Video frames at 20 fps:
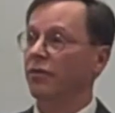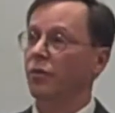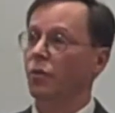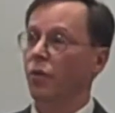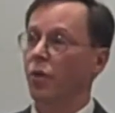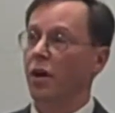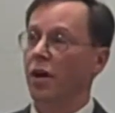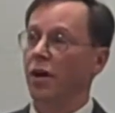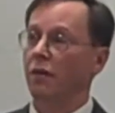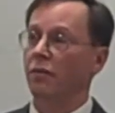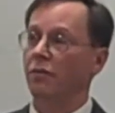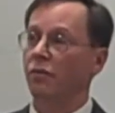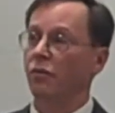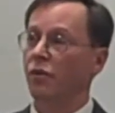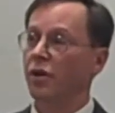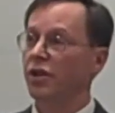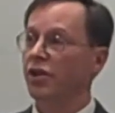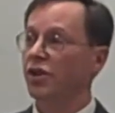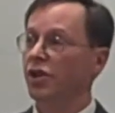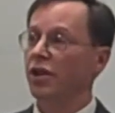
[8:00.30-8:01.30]
different way of
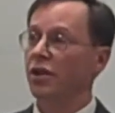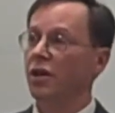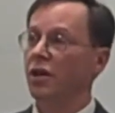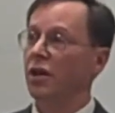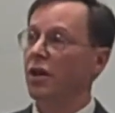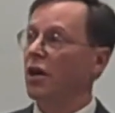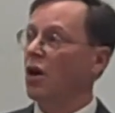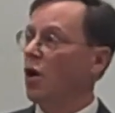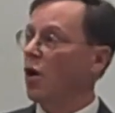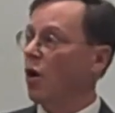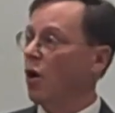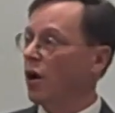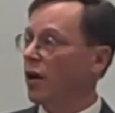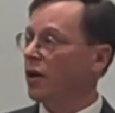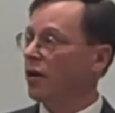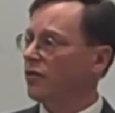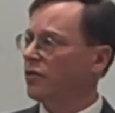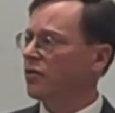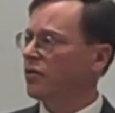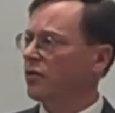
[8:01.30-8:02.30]
reaching
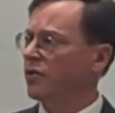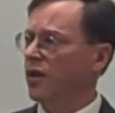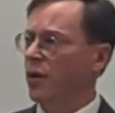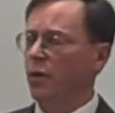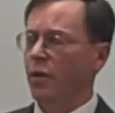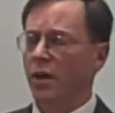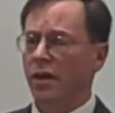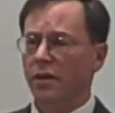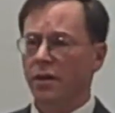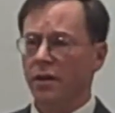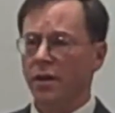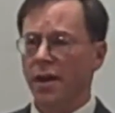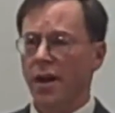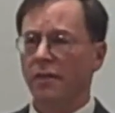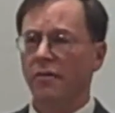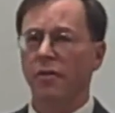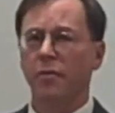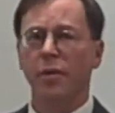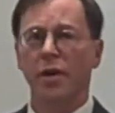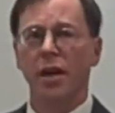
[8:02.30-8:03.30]
audiences that we had
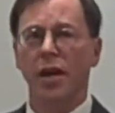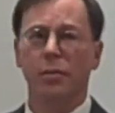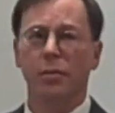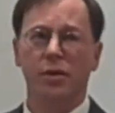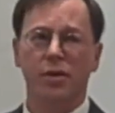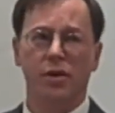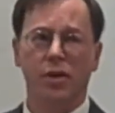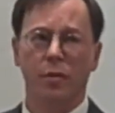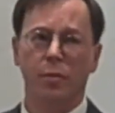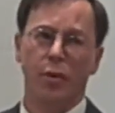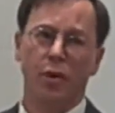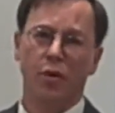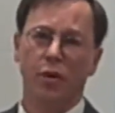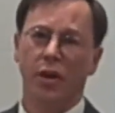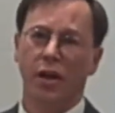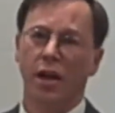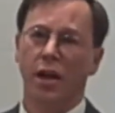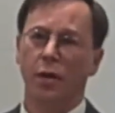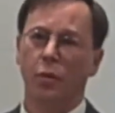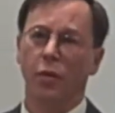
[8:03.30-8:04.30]
never been able to
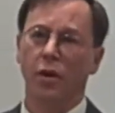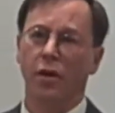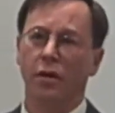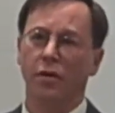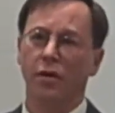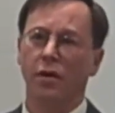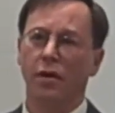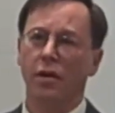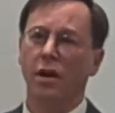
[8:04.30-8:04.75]
communicate with.